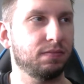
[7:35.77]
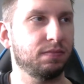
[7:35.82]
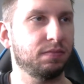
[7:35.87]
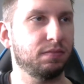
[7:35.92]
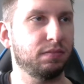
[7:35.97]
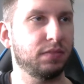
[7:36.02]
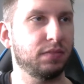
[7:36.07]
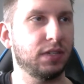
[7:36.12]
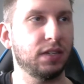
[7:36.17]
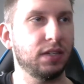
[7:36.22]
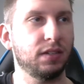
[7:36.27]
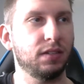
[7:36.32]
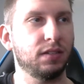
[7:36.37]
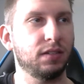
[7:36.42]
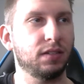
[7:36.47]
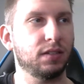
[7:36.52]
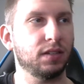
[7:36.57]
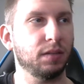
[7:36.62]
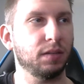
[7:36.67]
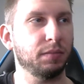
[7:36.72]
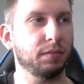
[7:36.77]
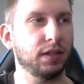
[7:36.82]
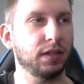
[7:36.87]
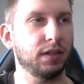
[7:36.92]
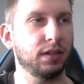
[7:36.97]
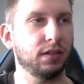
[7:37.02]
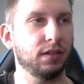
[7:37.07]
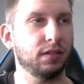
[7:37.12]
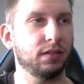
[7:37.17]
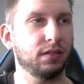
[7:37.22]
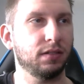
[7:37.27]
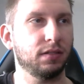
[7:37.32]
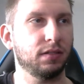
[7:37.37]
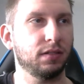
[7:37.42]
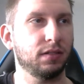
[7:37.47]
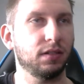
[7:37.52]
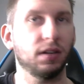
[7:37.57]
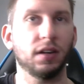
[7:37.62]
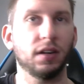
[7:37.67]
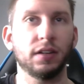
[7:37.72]
did something,
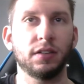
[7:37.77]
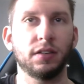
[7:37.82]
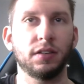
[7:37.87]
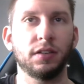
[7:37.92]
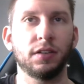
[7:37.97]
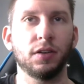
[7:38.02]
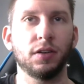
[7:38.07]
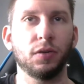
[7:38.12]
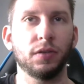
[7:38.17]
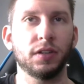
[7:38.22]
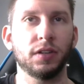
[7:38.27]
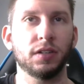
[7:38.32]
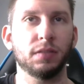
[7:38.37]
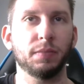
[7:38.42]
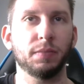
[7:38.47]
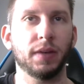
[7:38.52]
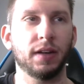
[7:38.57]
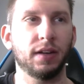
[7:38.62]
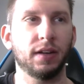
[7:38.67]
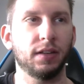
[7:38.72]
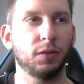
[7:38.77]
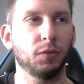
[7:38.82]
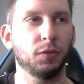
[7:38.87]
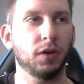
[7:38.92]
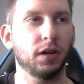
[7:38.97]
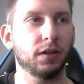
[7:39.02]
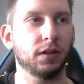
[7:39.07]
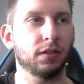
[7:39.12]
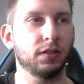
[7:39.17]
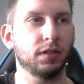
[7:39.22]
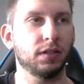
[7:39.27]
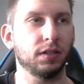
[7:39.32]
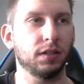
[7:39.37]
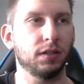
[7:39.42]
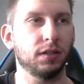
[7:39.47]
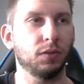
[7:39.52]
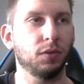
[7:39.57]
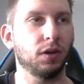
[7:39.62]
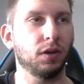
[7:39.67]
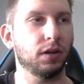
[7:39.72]
got noticed by the walkers, and then
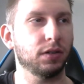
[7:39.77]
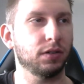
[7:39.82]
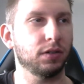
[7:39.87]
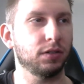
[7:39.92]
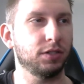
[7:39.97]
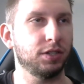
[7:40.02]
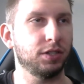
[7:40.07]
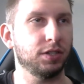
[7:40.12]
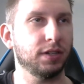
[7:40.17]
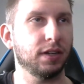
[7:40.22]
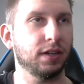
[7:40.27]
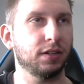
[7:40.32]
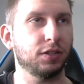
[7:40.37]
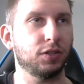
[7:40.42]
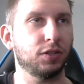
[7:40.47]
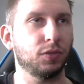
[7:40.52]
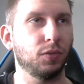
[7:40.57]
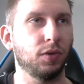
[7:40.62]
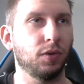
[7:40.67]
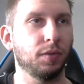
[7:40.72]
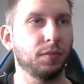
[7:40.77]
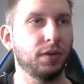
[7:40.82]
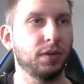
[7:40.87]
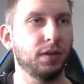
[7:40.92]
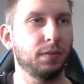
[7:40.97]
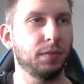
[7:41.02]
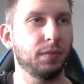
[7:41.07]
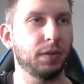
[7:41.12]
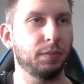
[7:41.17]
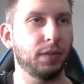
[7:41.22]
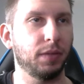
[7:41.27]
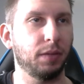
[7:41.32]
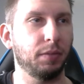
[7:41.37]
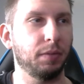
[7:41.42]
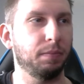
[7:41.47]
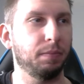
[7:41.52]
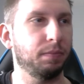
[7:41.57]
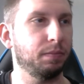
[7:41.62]
the walkers just kind of swarmed him, and maybe